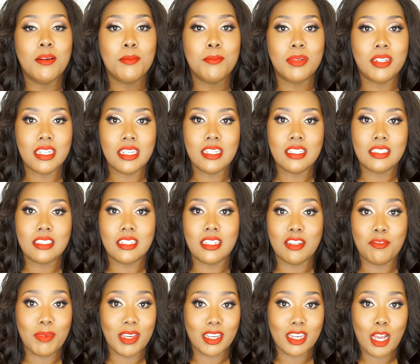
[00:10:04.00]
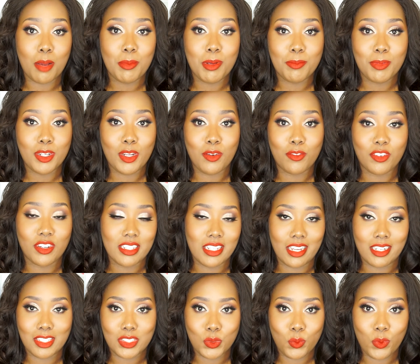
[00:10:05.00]
please leave me a comment below for
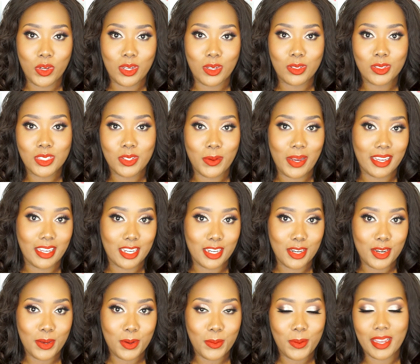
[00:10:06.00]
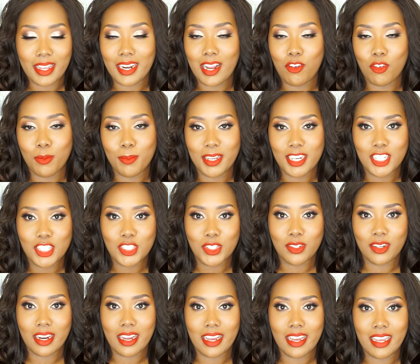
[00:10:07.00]
that as well so I can know, and I will make
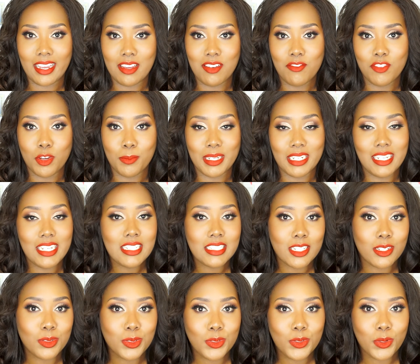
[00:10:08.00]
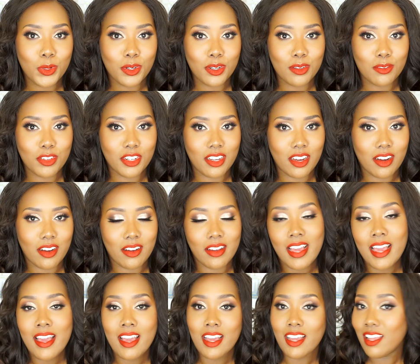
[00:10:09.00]
sure I film a detailed tutorial for y'all.
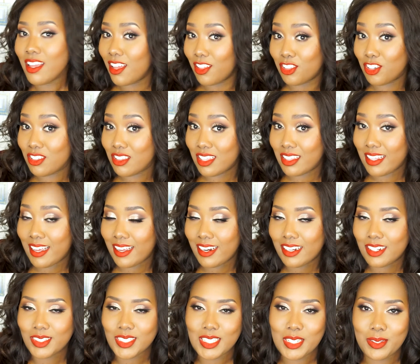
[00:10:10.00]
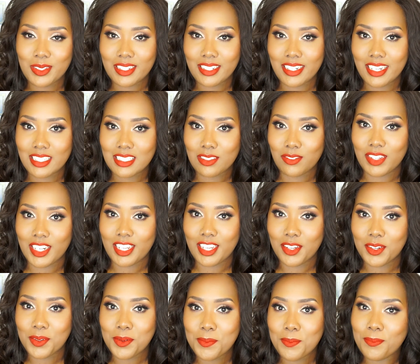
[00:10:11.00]
Other than that, I'll see you in the next
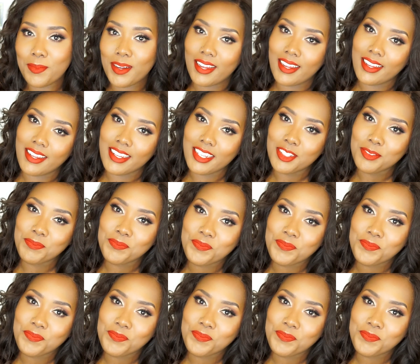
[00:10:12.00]
video. Bye!